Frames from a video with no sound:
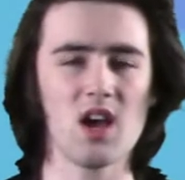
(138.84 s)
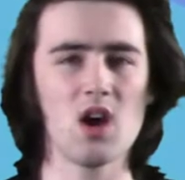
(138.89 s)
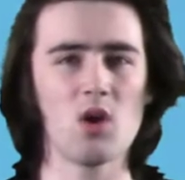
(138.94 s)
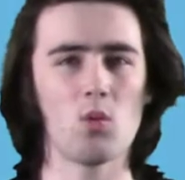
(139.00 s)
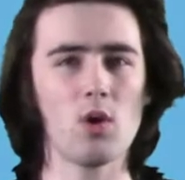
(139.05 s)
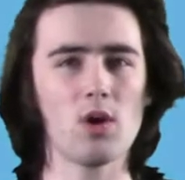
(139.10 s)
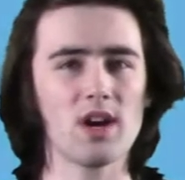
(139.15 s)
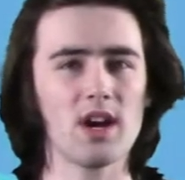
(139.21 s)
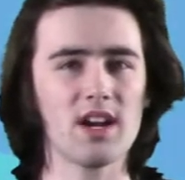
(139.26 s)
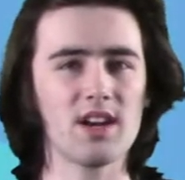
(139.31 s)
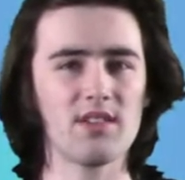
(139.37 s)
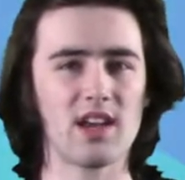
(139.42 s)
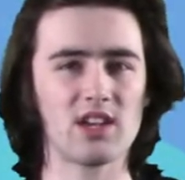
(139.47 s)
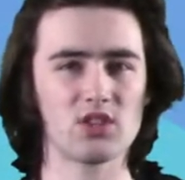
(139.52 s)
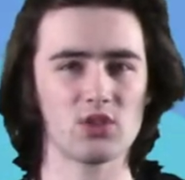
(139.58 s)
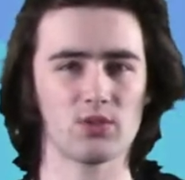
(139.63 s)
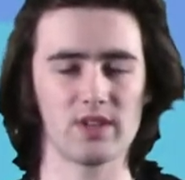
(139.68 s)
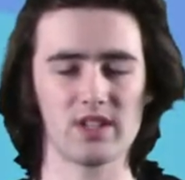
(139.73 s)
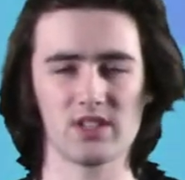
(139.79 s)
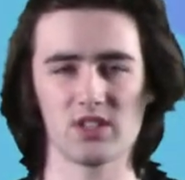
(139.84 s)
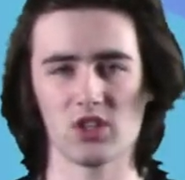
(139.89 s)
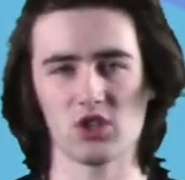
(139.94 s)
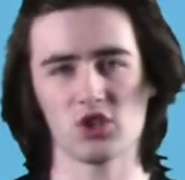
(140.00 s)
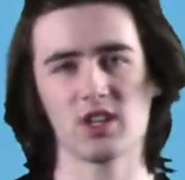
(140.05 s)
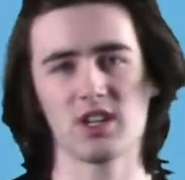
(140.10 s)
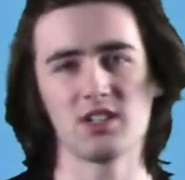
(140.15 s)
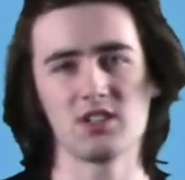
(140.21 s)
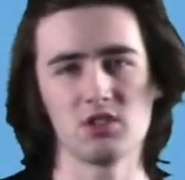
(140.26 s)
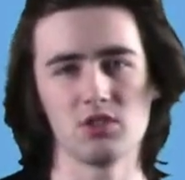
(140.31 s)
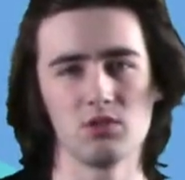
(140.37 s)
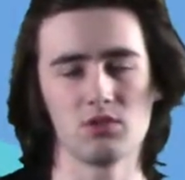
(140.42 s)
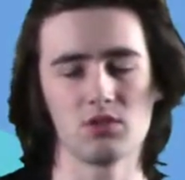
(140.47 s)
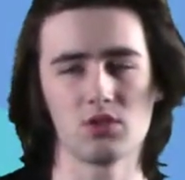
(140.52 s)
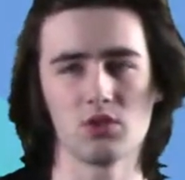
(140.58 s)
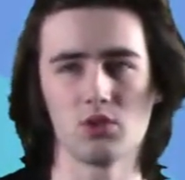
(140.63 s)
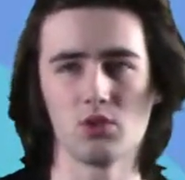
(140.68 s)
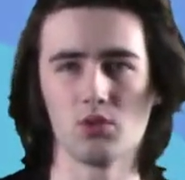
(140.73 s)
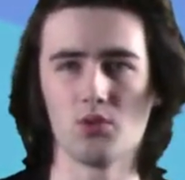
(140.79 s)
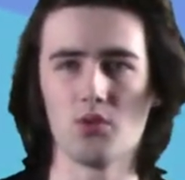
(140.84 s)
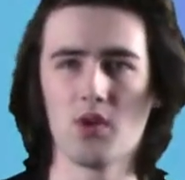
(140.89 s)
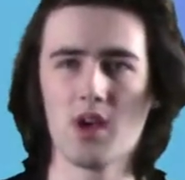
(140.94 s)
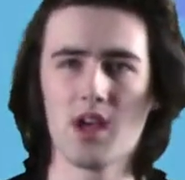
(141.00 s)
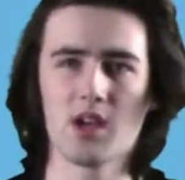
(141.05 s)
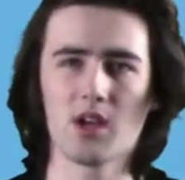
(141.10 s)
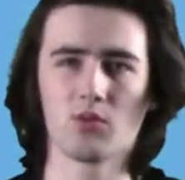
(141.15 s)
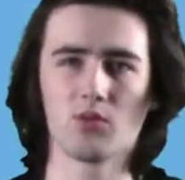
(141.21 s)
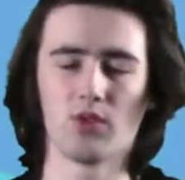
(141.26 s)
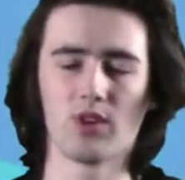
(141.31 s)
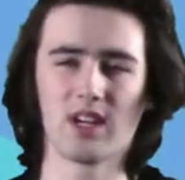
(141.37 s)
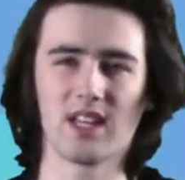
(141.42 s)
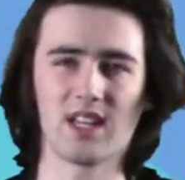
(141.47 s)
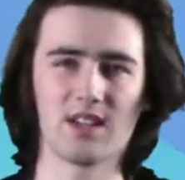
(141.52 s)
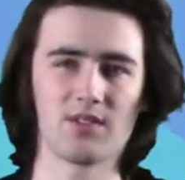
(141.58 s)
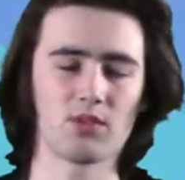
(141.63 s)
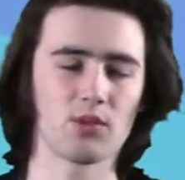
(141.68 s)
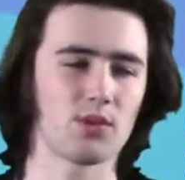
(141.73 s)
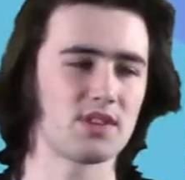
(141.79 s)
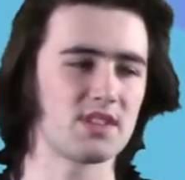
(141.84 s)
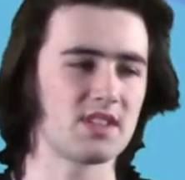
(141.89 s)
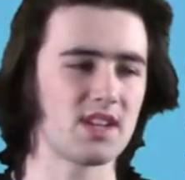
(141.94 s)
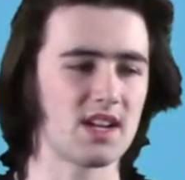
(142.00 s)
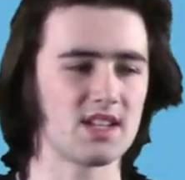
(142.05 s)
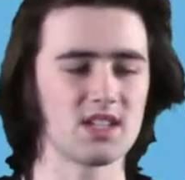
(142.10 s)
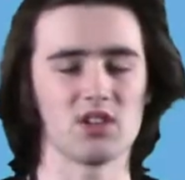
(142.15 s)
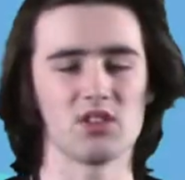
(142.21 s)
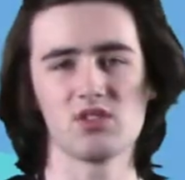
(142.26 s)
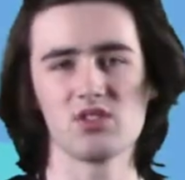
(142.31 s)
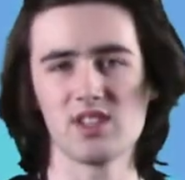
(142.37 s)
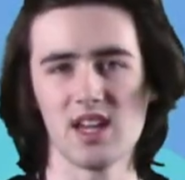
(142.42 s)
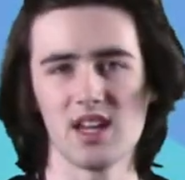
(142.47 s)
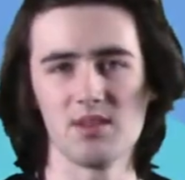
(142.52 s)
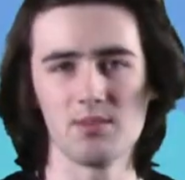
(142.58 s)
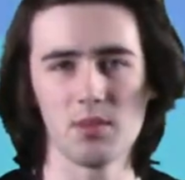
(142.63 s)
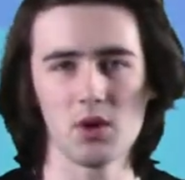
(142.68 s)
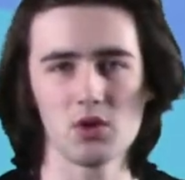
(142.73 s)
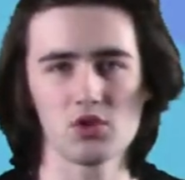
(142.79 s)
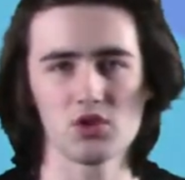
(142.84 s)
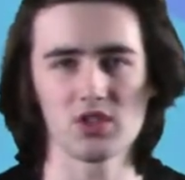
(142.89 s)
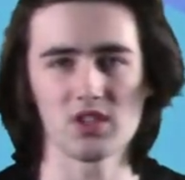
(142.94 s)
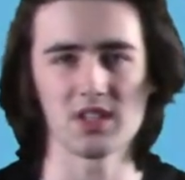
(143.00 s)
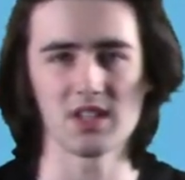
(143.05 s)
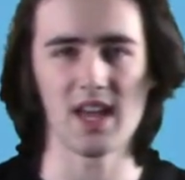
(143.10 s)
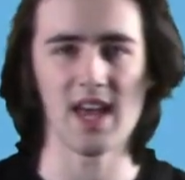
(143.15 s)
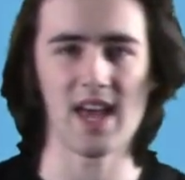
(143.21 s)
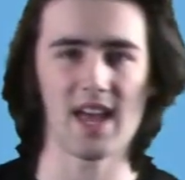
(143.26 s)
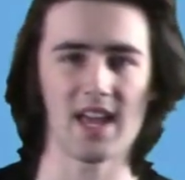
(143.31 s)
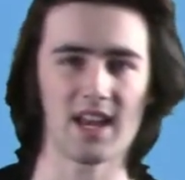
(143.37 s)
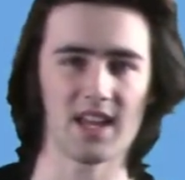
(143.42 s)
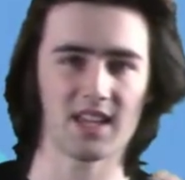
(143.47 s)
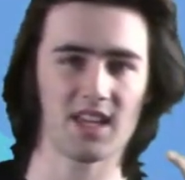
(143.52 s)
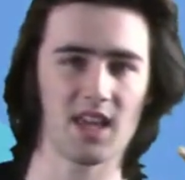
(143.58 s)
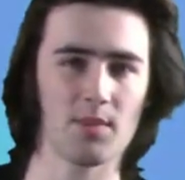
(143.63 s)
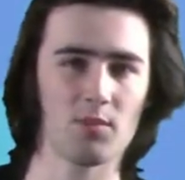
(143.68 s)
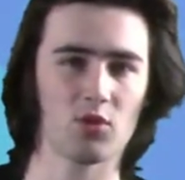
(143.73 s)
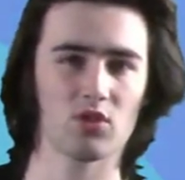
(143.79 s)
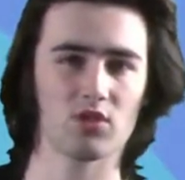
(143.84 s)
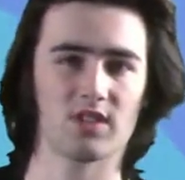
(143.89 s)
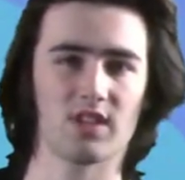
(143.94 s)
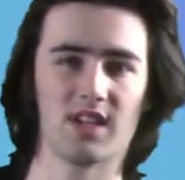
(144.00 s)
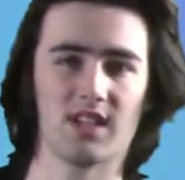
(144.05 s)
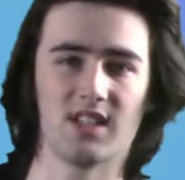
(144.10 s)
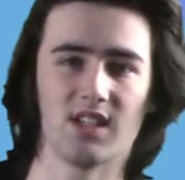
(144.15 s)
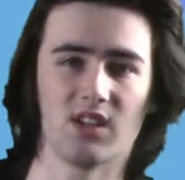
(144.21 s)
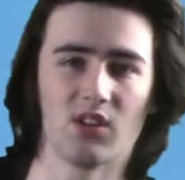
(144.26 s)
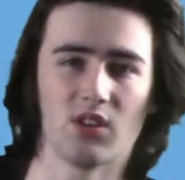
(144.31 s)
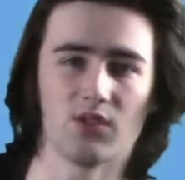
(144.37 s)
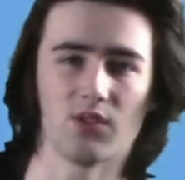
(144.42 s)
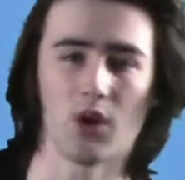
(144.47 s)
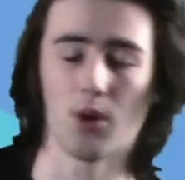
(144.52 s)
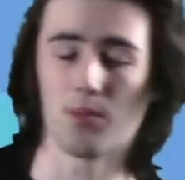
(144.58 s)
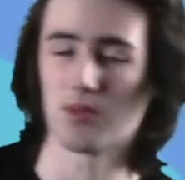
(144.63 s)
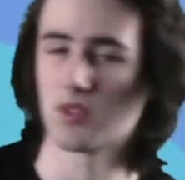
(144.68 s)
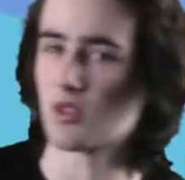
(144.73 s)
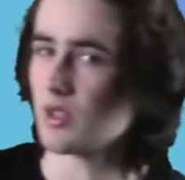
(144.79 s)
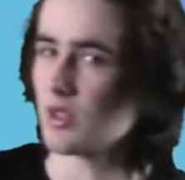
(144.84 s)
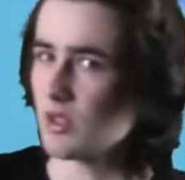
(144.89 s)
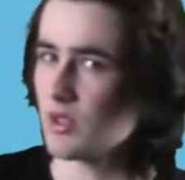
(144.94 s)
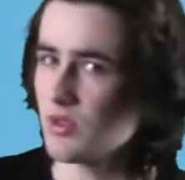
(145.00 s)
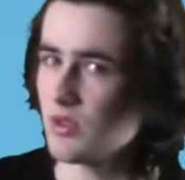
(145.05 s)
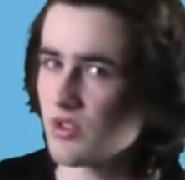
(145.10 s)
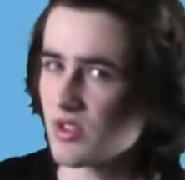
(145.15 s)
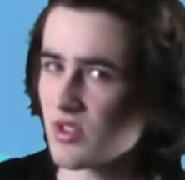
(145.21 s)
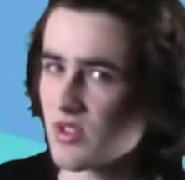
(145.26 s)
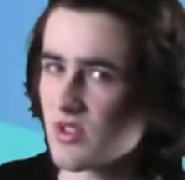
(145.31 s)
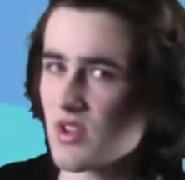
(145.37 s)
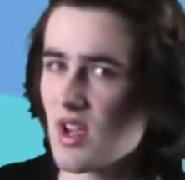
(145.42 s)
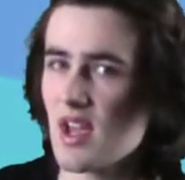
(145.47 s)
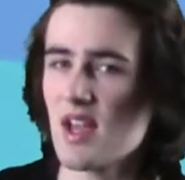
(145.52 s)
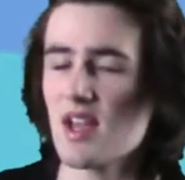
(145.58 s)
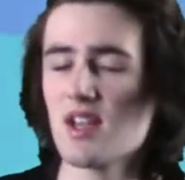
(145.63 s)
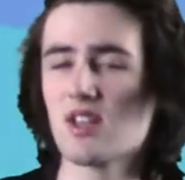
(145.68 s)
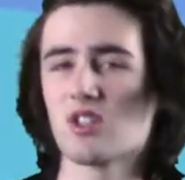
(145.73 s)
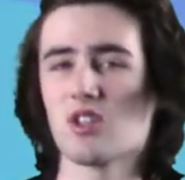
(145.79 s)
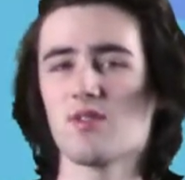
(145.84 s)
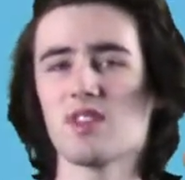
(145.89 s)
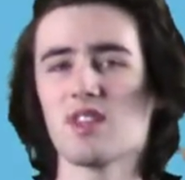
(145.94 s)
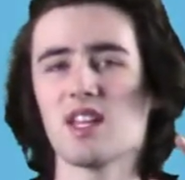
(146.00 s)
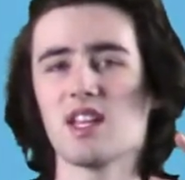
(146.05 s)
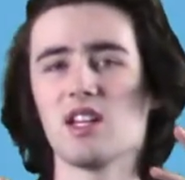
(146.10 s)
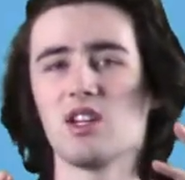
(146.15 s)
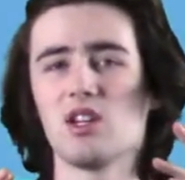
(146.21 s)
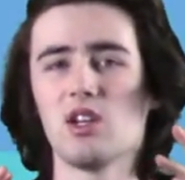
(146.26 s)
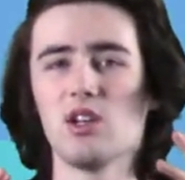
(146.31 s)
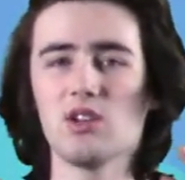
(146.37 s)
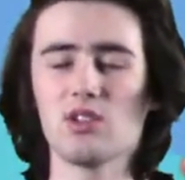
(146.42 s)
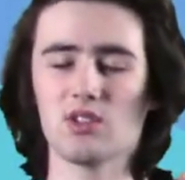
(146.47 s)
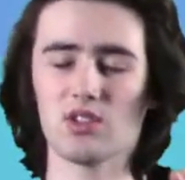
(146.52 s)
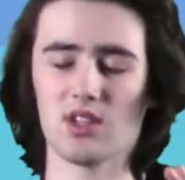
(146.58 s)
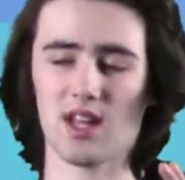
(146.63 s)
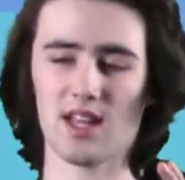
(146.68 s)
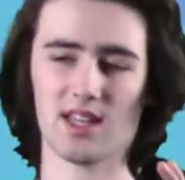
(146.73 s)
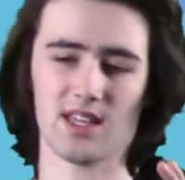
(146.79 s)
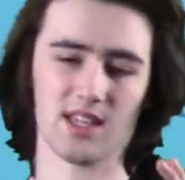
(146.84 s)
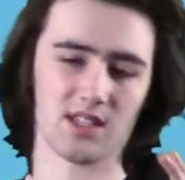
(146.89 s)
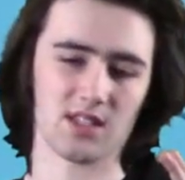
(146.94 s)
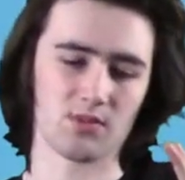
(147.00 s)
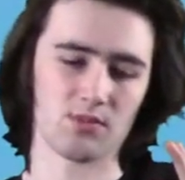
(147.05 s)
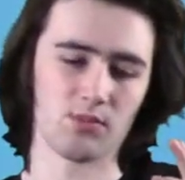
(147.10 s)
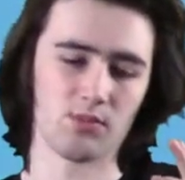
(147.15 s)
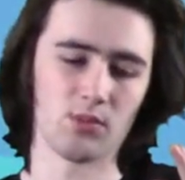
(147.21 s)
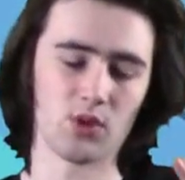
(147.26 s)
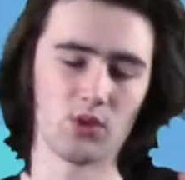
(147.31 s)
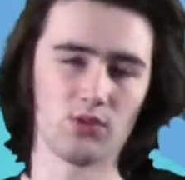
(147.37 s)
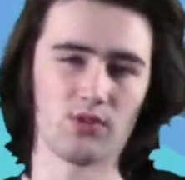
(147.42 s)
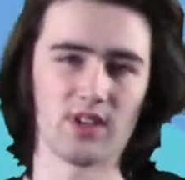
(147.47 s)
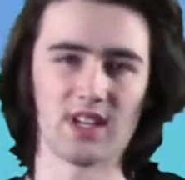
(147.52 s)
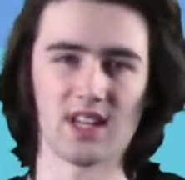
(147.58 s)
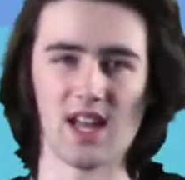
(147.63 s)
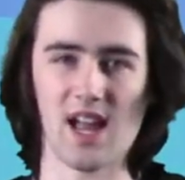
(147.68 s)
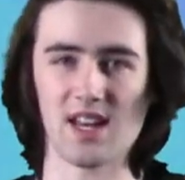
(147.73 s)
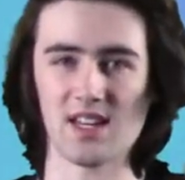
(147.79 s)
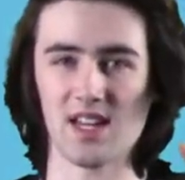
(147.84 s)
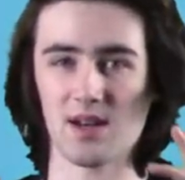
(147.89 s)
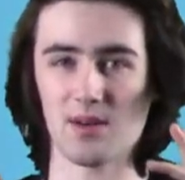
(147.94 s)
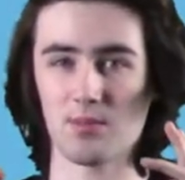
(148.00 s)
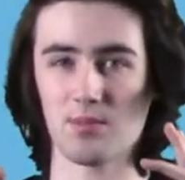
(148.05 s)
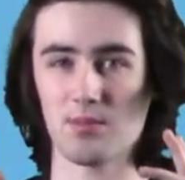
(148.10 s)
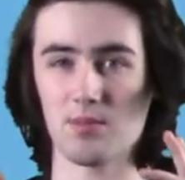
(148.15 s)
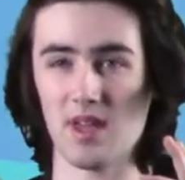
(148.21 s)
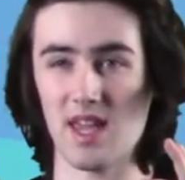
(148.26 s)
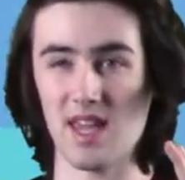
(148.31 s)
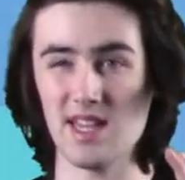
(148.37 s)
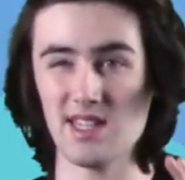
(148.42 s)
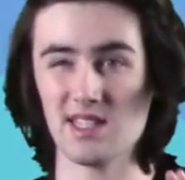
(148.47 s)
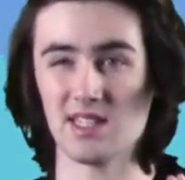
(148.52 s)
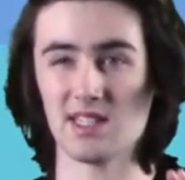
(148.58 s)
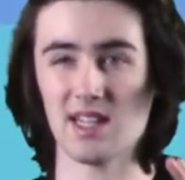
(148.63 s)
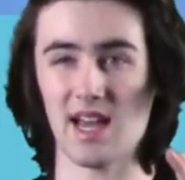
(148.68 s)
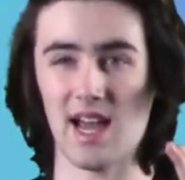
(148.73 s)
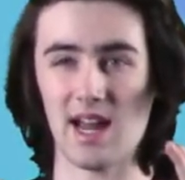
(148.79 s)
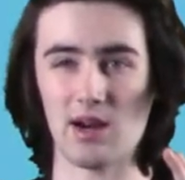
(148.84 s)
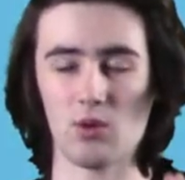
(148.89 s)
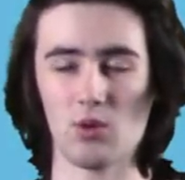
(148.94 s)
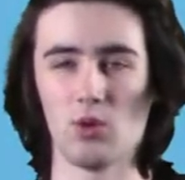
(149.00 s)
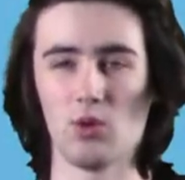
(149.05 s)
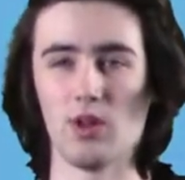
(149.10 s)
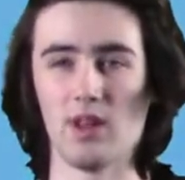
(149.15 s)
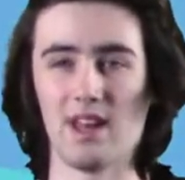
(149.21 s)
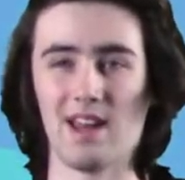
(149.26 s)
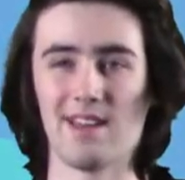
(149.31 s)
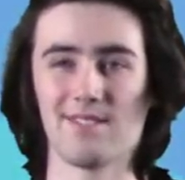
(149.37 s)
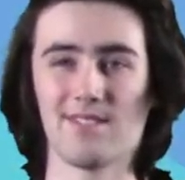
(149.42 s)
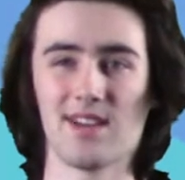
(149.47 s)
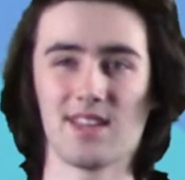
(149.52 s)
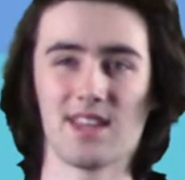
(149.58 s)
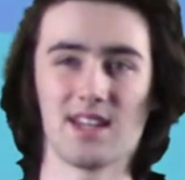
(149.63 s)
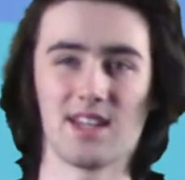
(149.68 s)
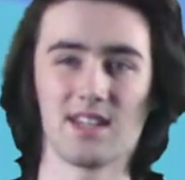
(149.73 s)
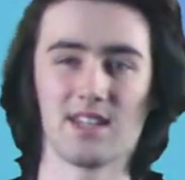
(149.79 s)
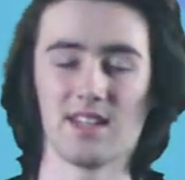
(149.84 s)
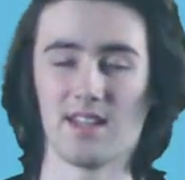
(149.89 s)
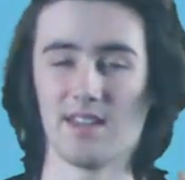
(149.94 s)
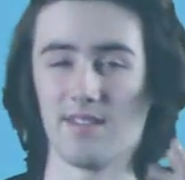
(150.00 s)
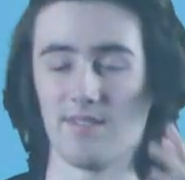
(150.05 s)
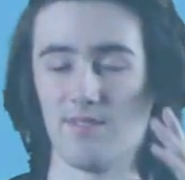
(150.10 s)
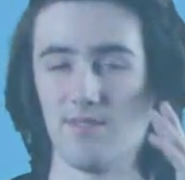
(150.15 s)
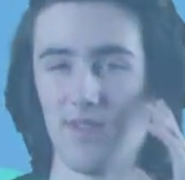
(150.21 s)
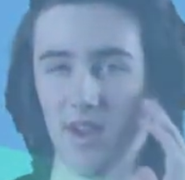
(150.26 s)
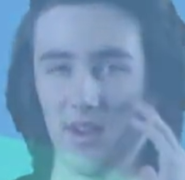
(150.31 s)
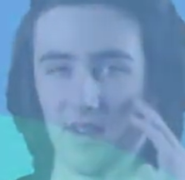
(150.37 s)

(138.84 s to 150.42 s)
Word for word: what kind of extra research can I do to really influenced the idea of set in motion, and I came across the idea of optical illusions, something that looks like it's moving and yet isn't at all, and I find that idea very